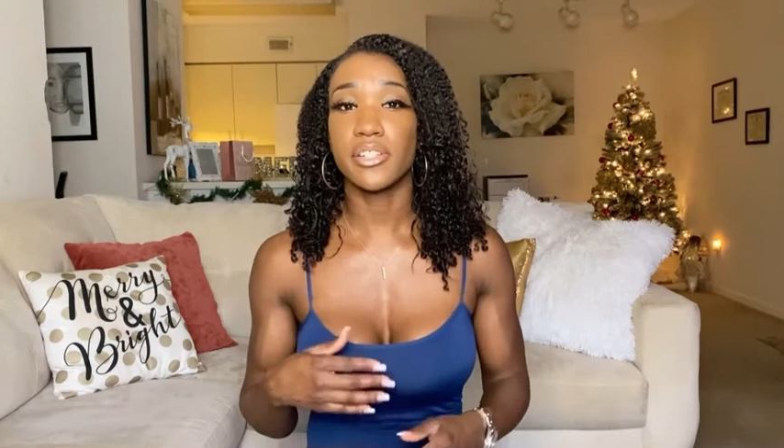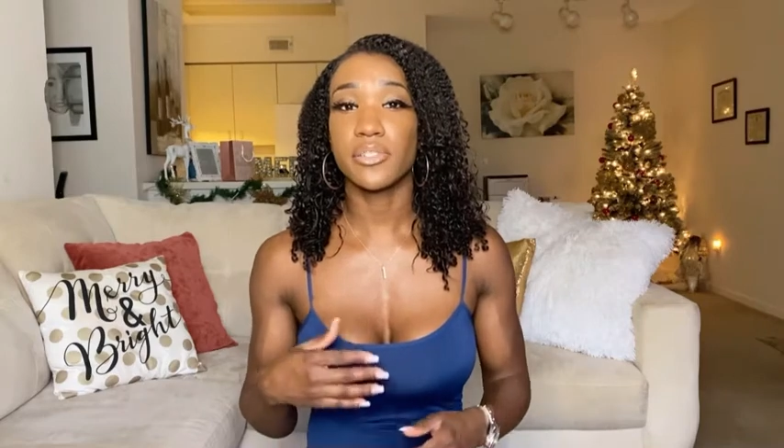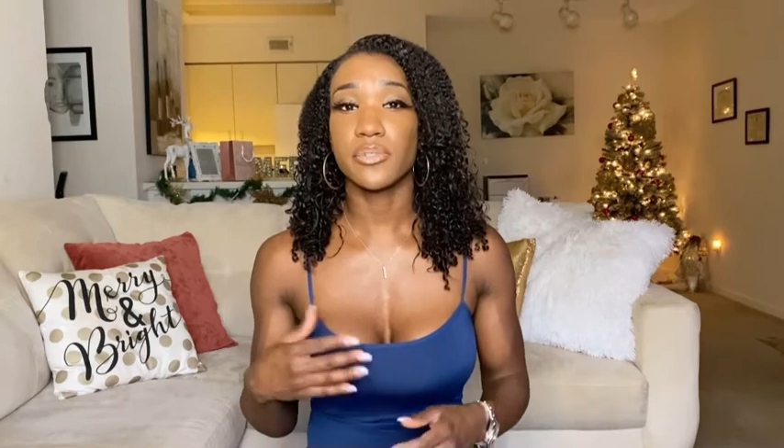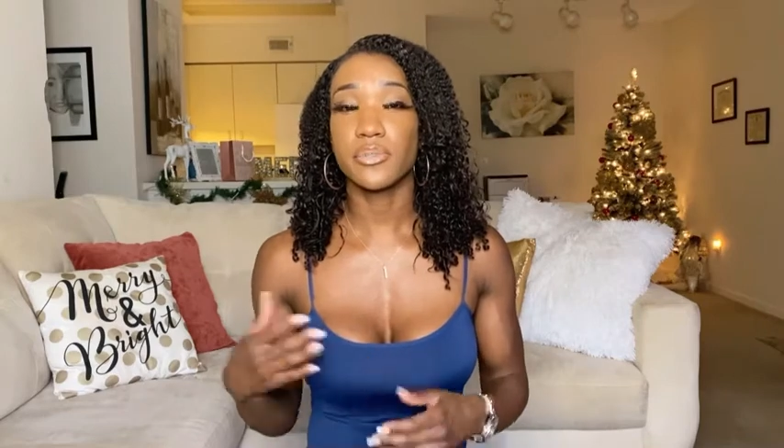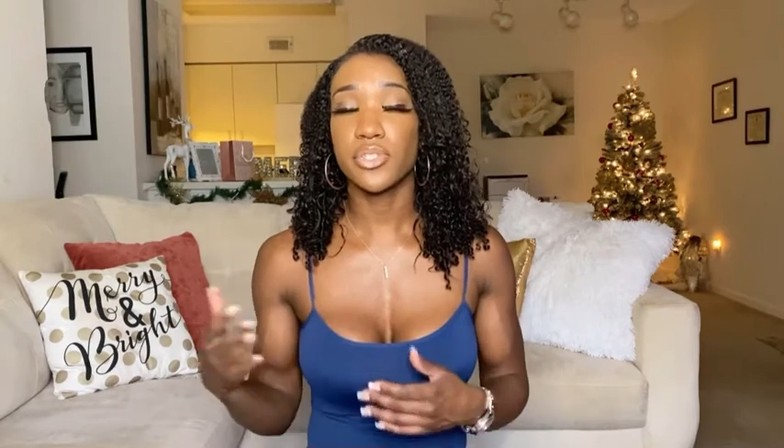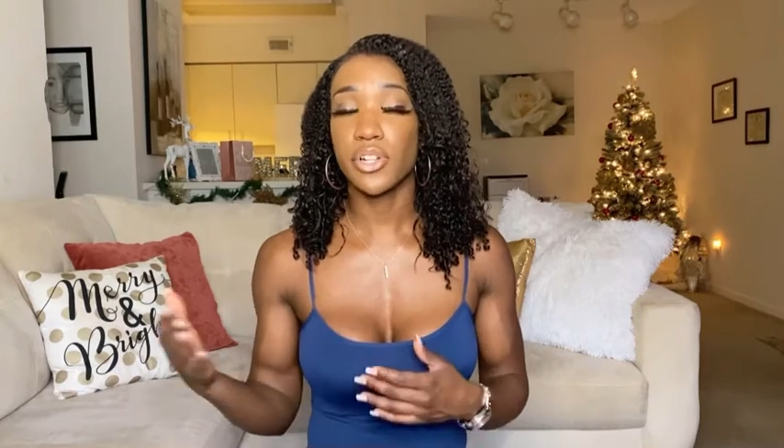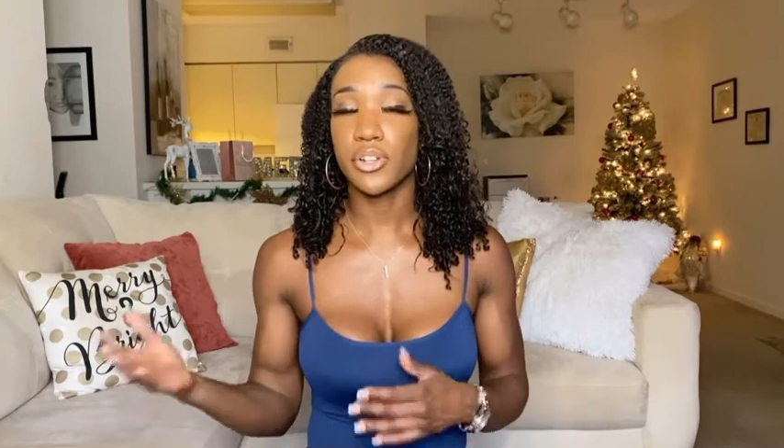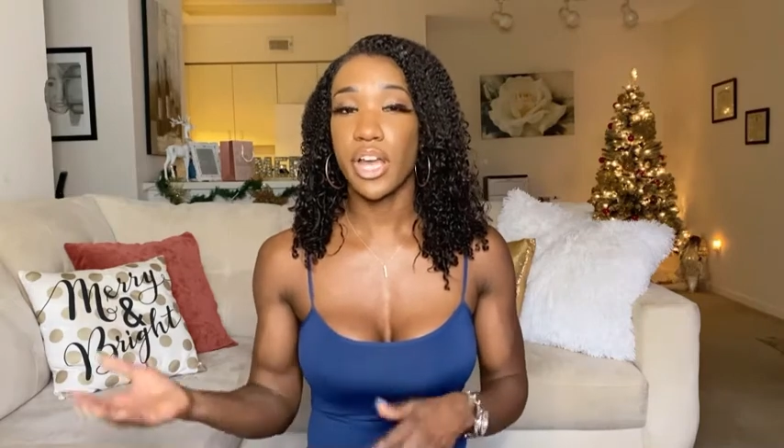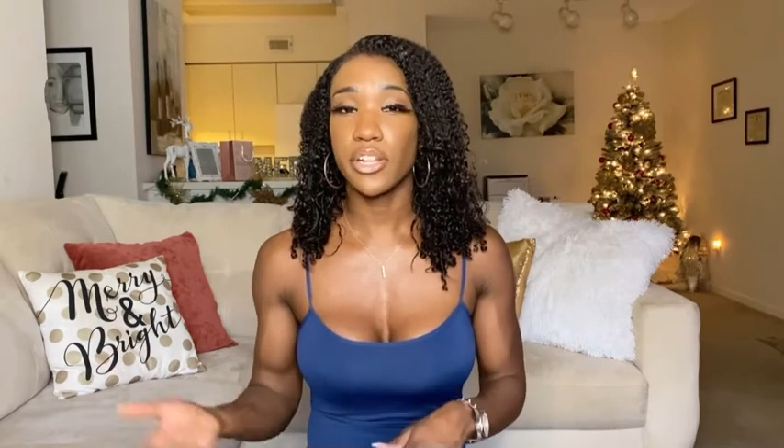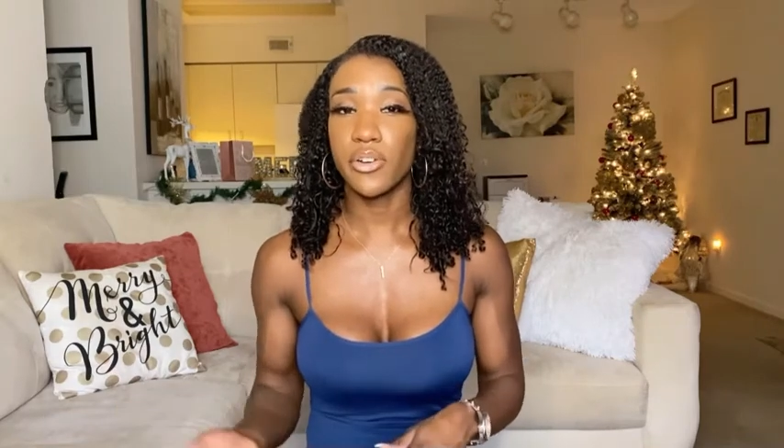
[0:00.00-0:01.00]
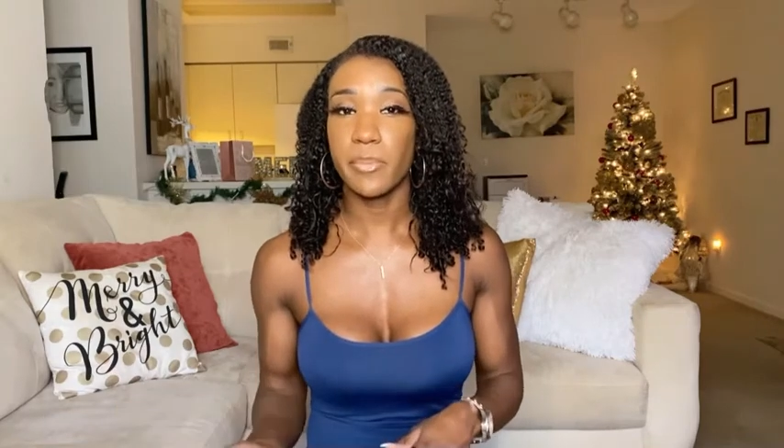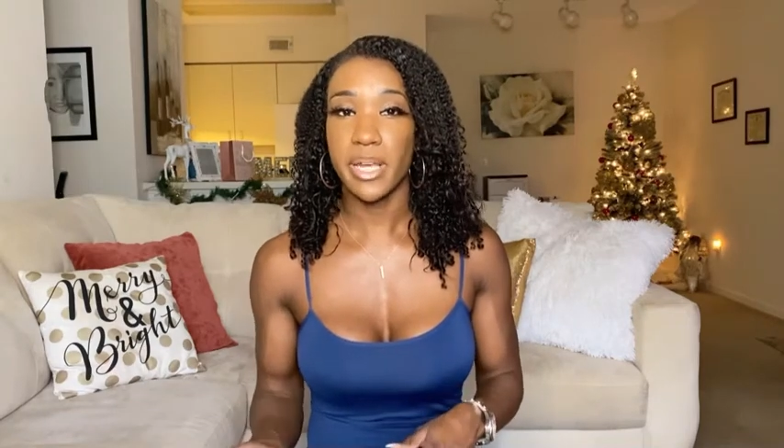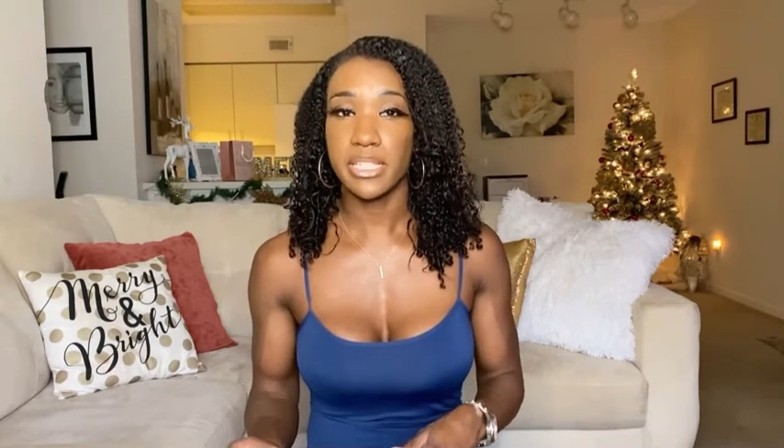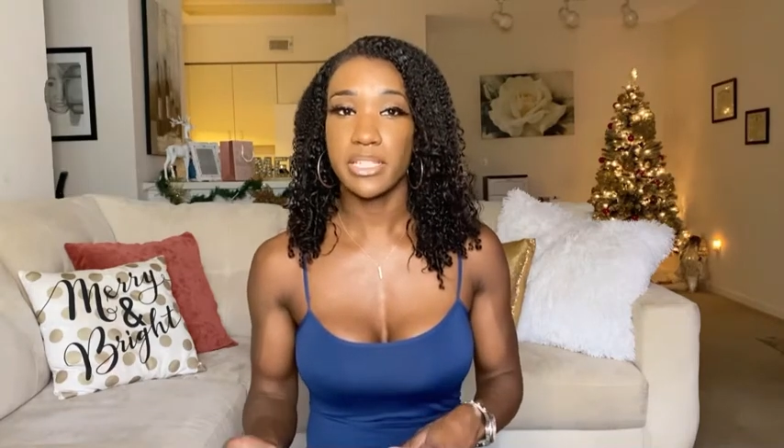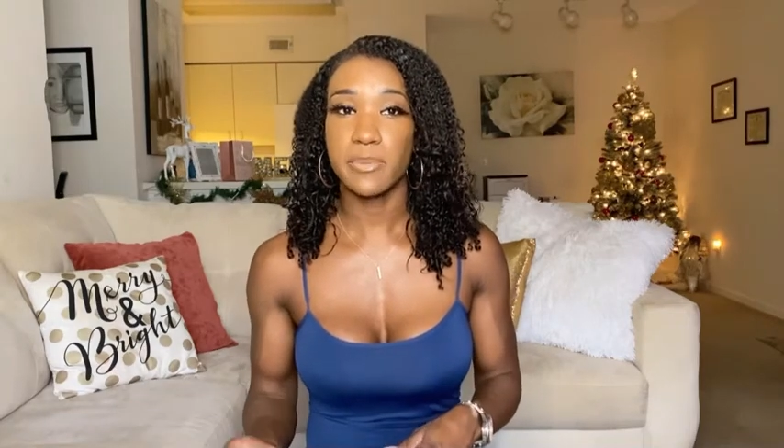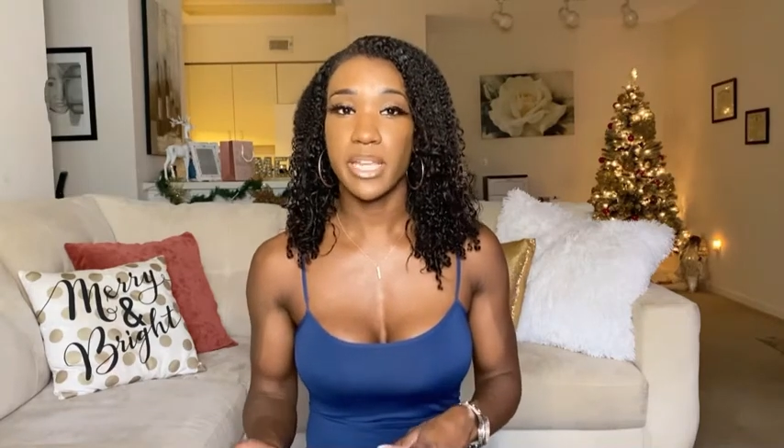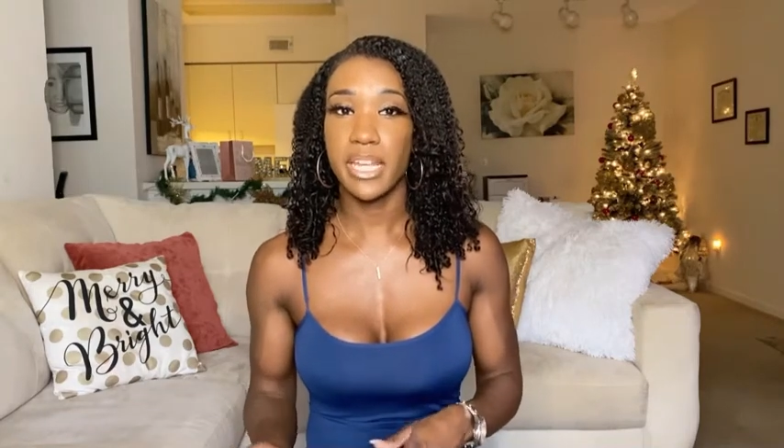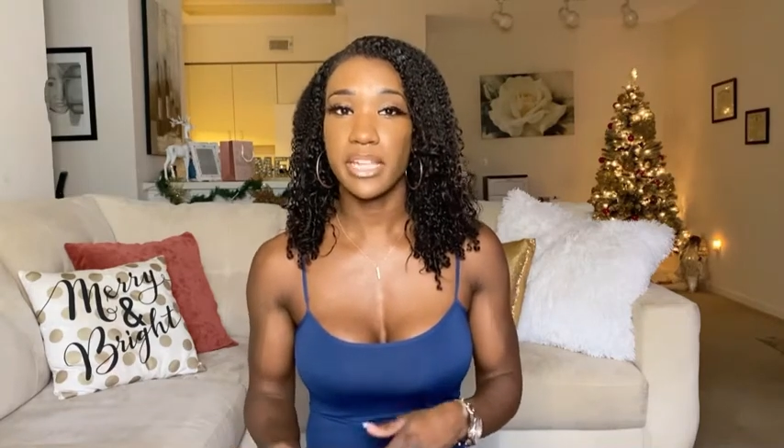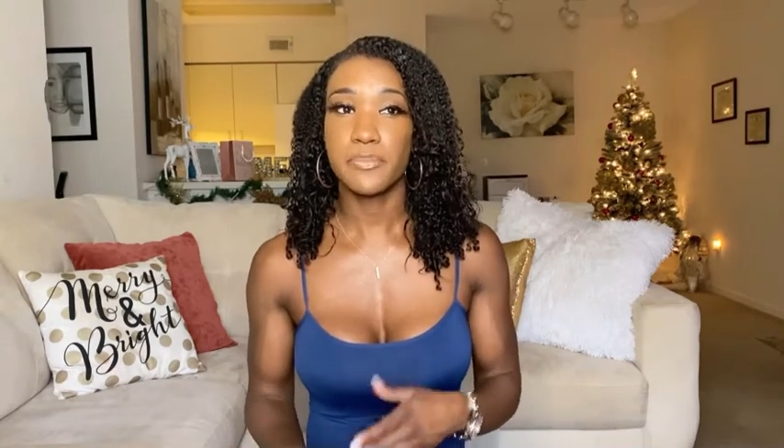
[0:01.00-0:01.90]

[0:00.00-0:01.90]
kind of going back to the beginning,